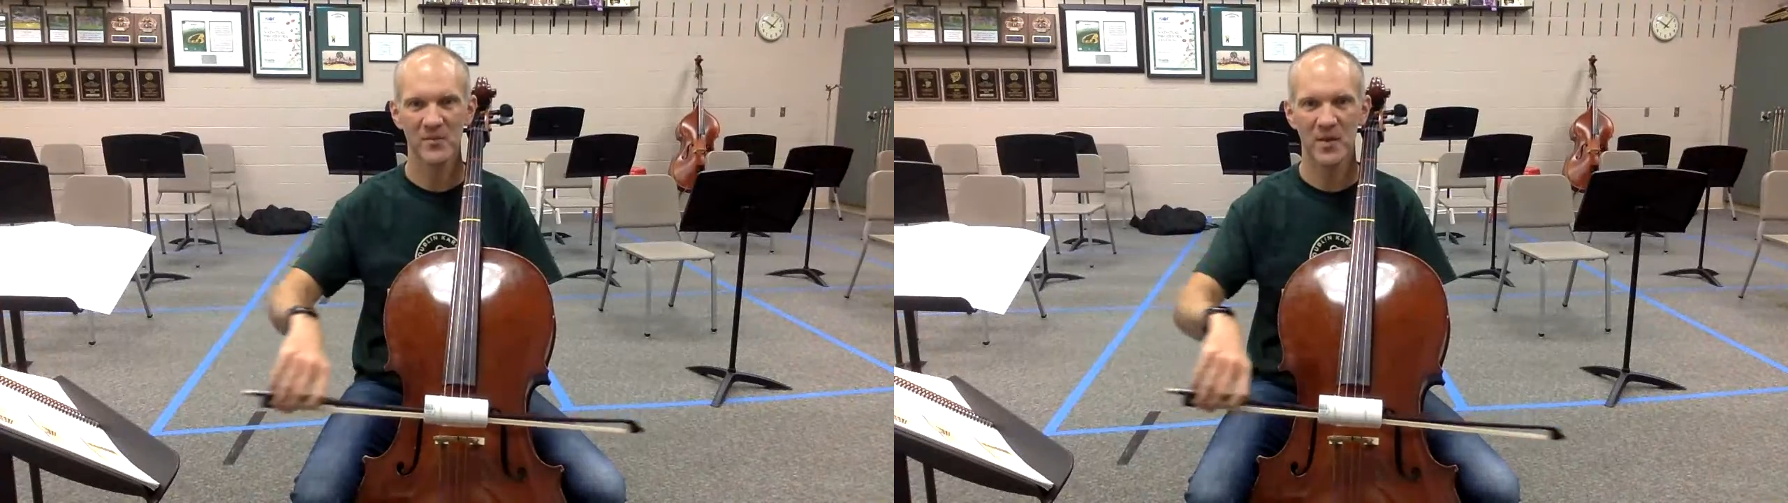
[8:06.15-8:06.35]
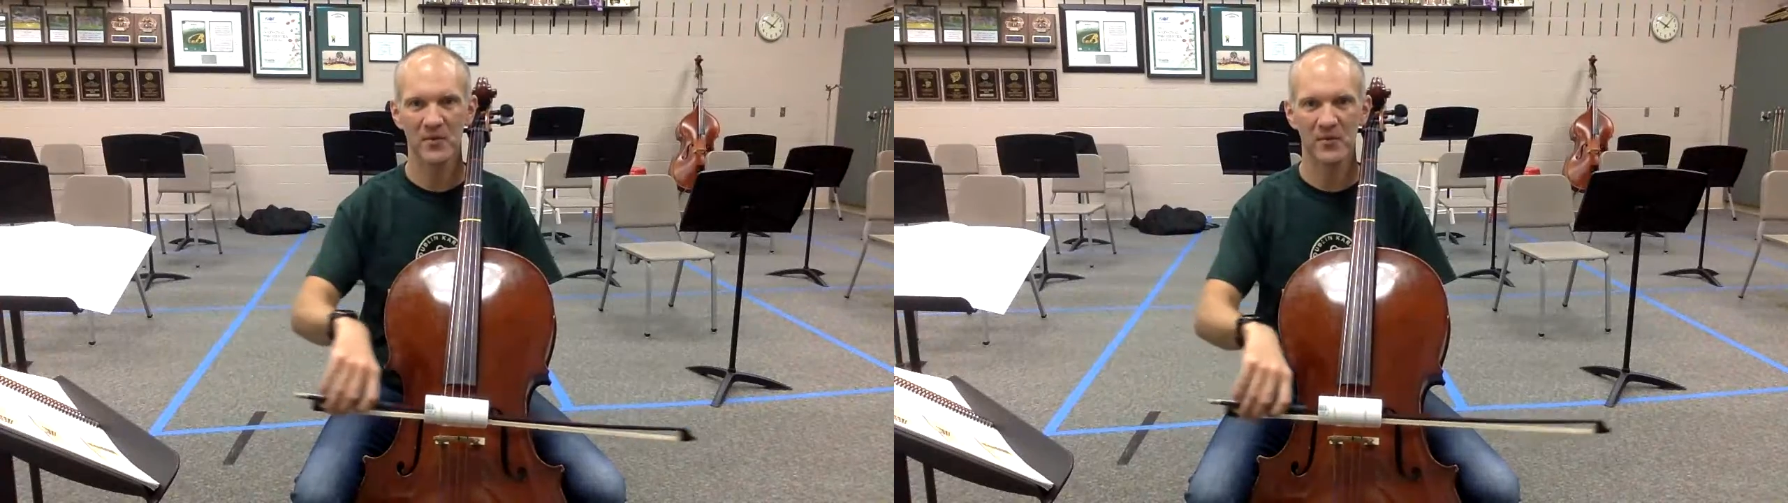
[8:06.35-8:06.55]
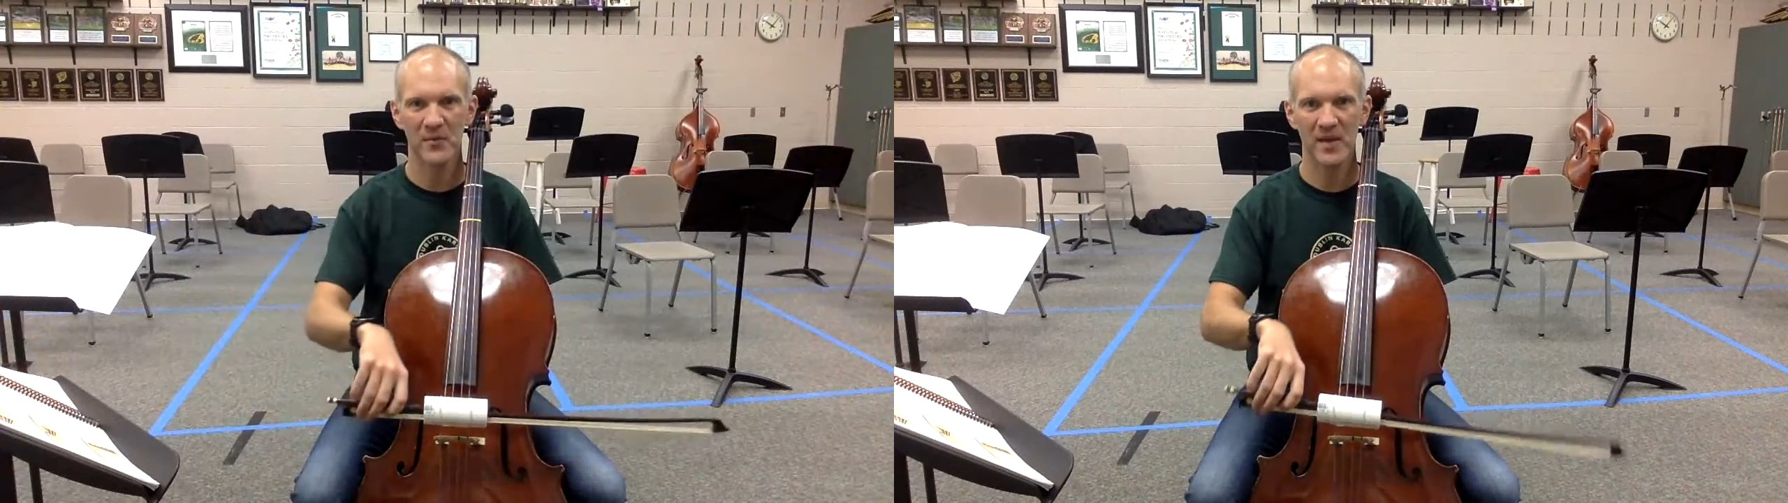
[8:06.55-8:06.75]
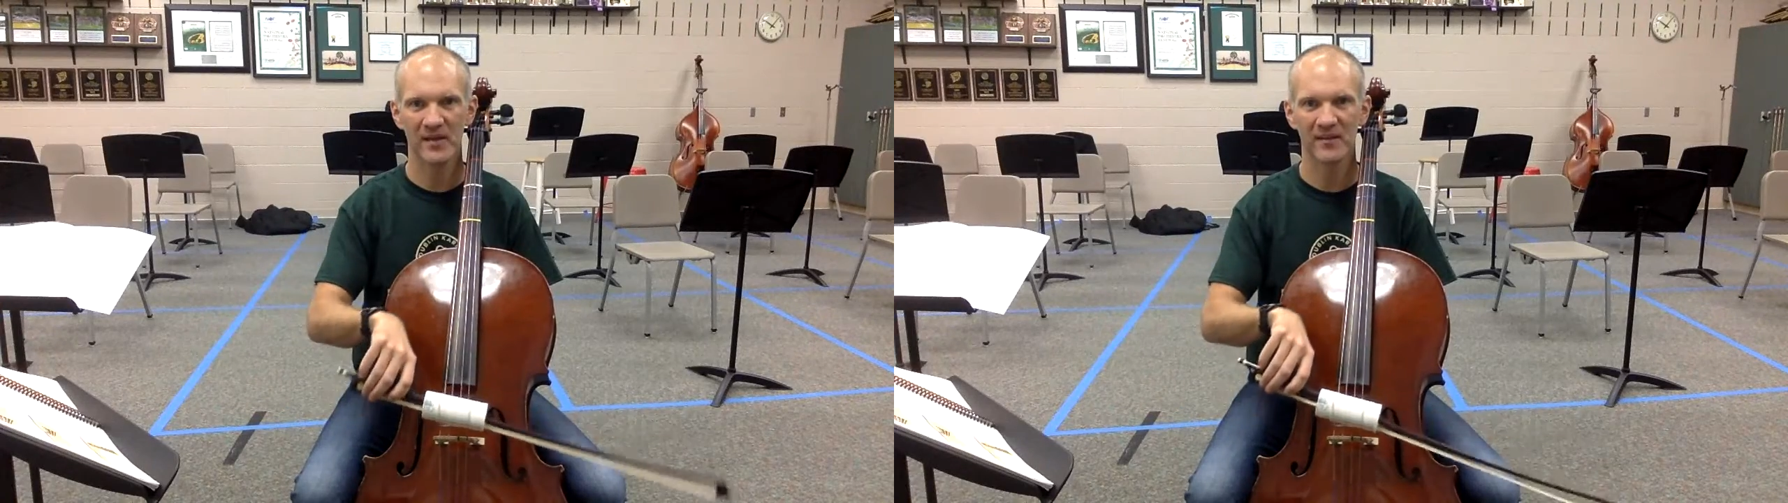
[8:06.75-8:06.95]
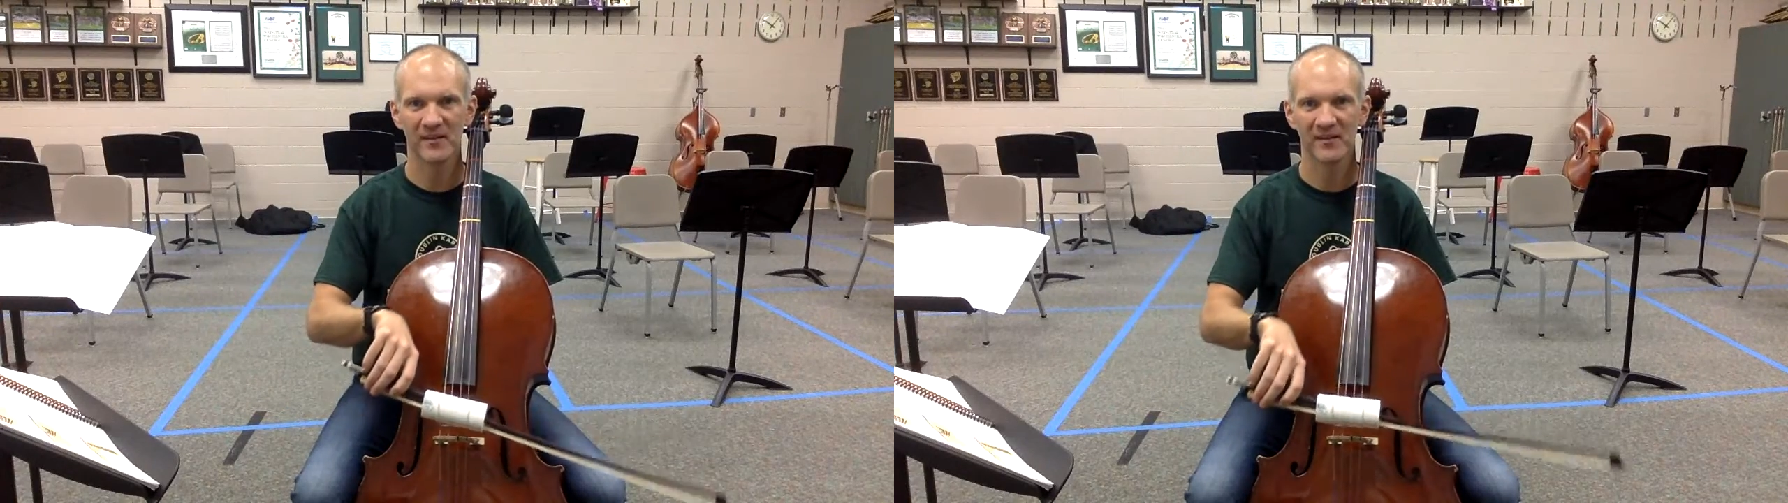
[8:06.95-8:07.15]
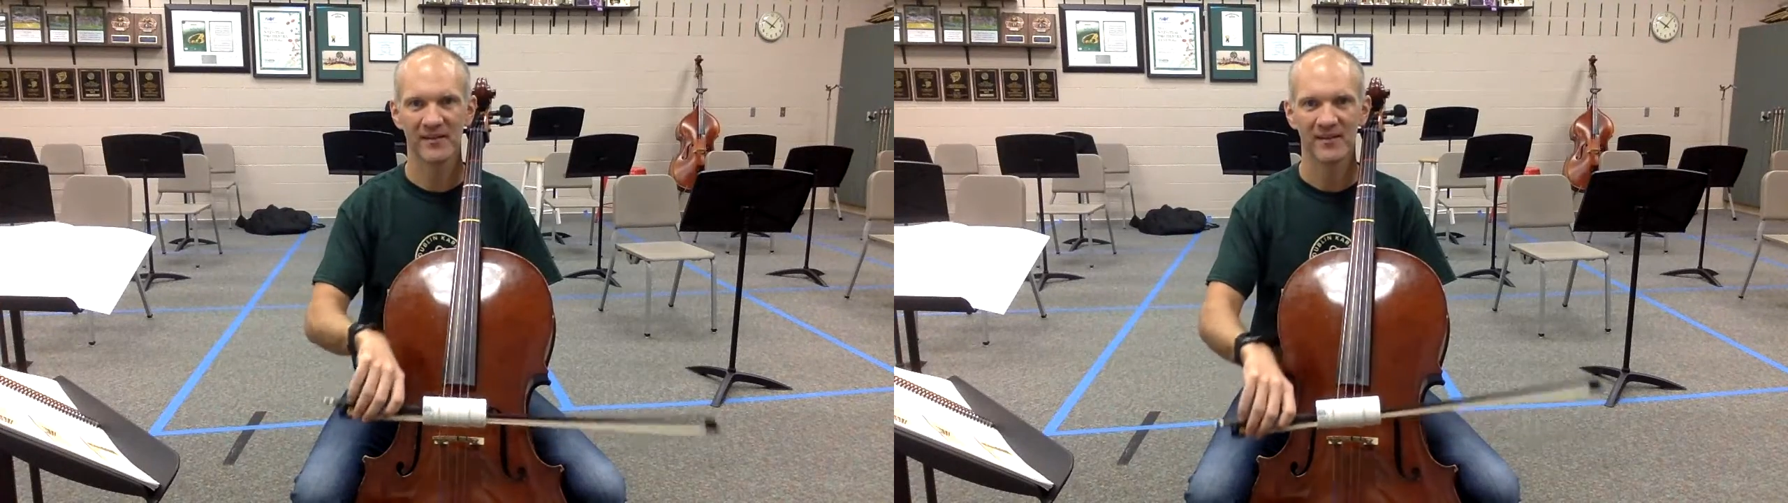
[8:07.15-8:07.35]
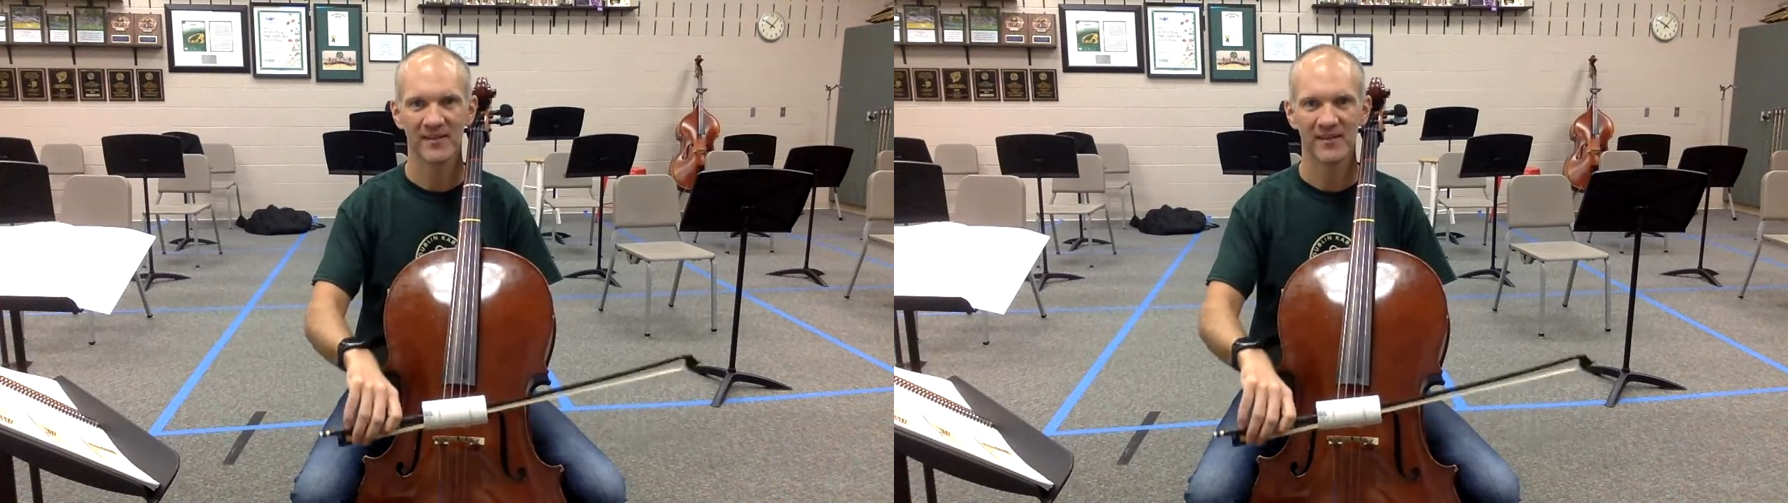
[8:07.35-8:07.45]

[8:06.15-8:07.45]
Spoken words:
so I'm able to make